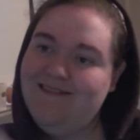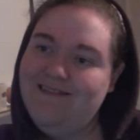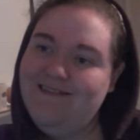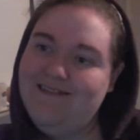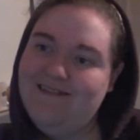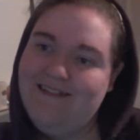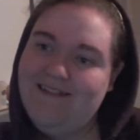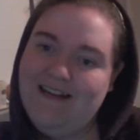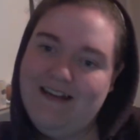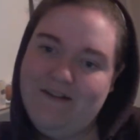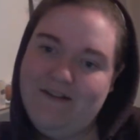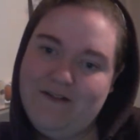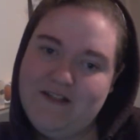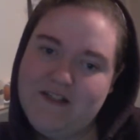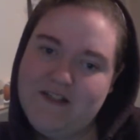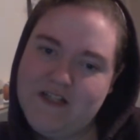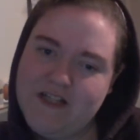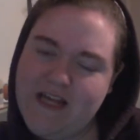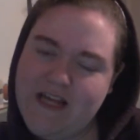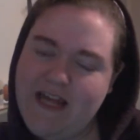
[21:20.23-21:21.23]
How it's
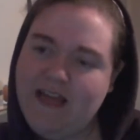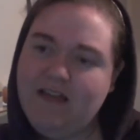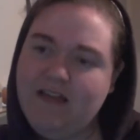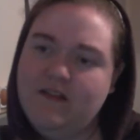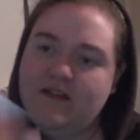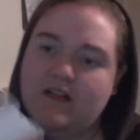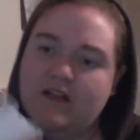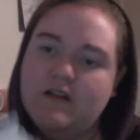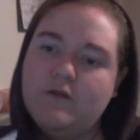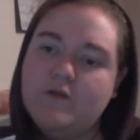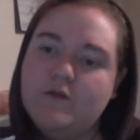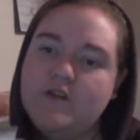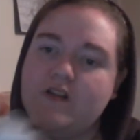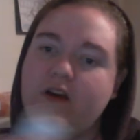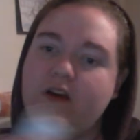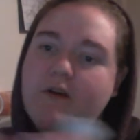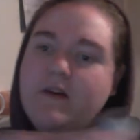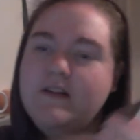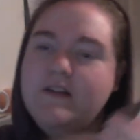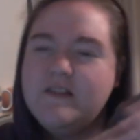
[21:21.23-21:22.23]
changed. And
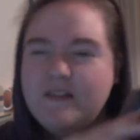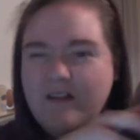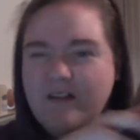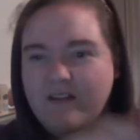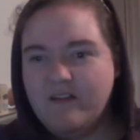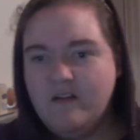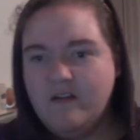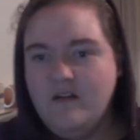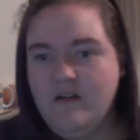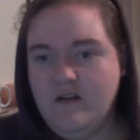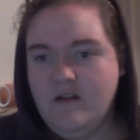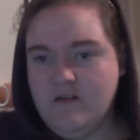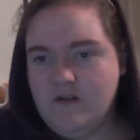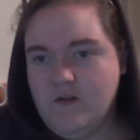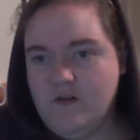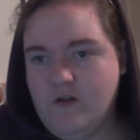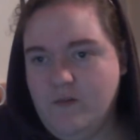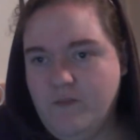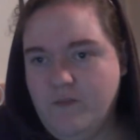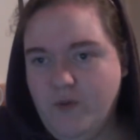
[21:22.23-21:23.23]
also it's another
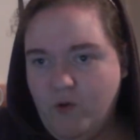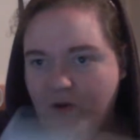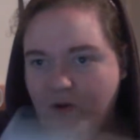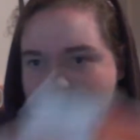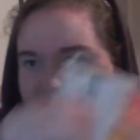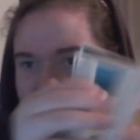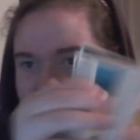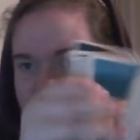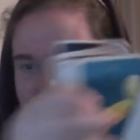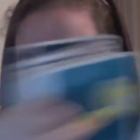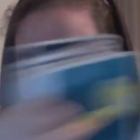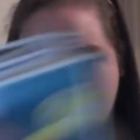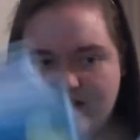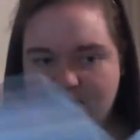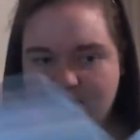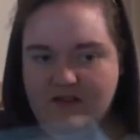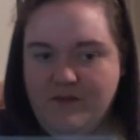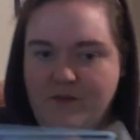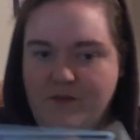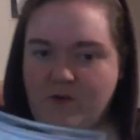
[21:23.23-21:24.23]
sort of bulky deck, so
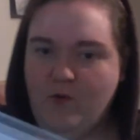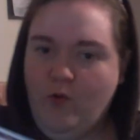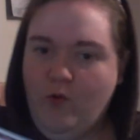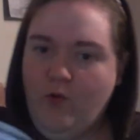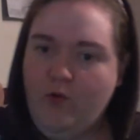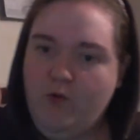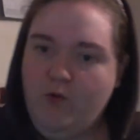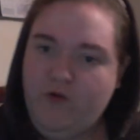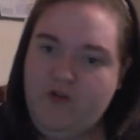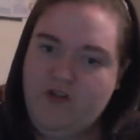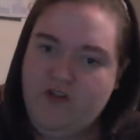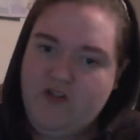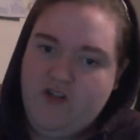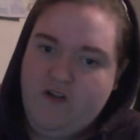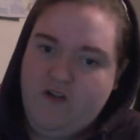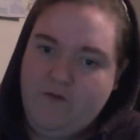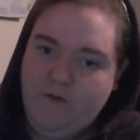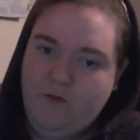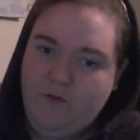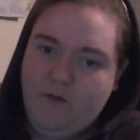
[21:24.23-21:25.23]
it's a bit awkward to
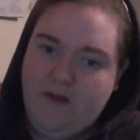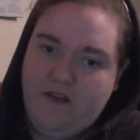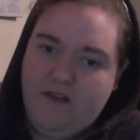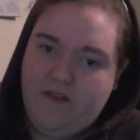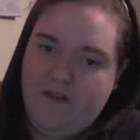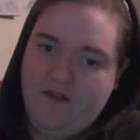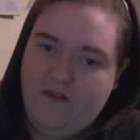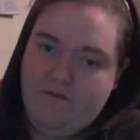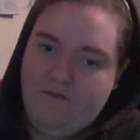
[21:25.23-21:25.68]
shuffle with.